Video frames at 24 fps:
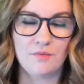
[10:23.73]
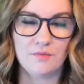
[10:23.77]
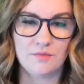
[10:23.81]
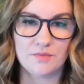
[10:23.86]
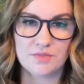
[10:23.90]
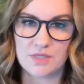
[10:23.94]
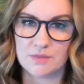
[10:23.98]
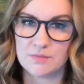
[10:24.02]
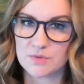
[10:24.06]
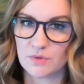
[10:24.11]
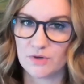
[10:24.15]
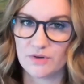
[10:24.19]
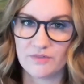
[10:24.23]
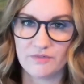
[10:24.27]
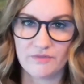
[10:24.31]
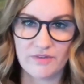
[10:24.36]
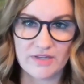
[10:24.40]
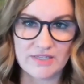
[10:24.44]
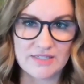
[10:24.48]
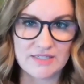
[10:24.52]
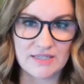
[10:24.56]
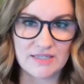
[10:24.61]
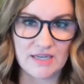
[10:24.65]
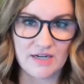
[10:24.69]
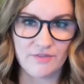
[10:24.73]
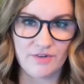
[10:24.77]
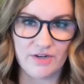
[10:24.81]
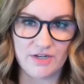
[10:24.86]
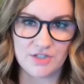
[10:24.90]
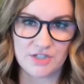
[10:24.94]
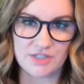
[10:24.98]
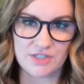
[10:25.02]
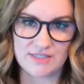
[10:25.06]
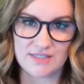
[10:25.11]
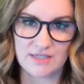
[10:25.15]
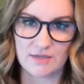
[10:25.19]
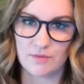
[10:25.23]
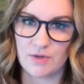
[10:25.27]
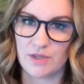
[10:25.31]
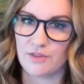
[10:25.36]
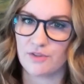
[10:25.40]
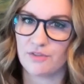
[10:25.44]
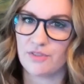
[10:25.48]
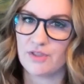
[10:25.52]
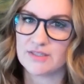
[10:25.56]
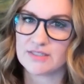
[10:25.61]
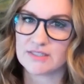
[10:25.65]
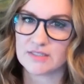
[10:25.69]
some sort of investigative agency, whether
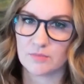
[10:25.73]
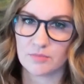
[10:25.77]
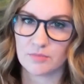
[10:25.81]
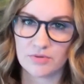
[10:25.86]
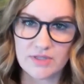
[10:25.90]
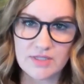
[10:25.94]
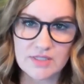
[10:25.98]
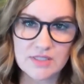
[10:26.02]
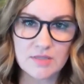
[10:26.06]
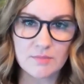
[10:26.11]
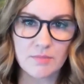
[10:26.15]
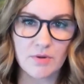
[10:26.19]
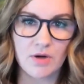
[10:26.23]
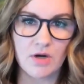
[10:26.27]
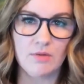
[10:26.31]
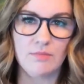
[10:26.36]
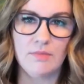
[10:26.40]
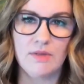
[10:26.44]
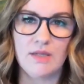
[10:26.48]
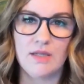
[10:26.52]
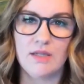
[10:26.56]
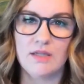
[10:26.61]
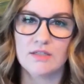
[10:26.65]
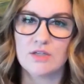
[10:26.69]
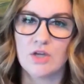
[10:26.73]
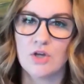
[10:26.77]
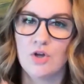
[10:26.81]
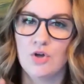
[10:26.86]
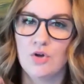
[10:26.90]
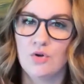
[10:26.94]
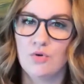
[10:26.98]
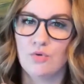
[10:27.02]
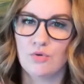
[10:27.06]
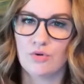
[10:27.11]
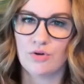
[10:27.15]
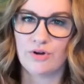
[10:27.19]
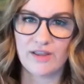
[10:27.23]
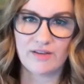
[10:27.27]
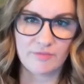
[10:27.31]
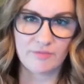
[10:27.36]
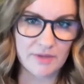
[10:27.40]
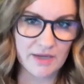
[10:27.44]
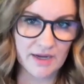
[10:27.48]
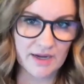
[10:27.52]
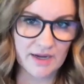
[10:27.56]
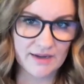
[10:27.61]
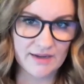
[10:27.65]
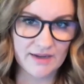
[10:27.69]
that's the police department or an
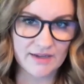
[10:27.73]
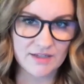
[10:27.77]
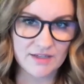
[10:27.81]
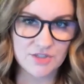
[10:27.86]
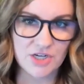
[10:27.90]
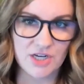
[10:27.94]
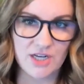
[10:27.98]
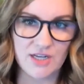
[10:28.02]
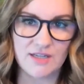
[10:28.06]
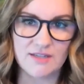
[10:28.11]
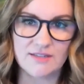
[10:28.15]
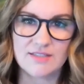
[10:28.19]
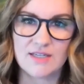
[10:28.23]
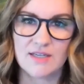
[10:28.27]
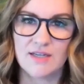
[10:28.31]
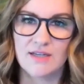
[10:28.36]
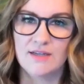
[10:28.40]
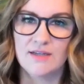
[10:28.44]
FBI agent,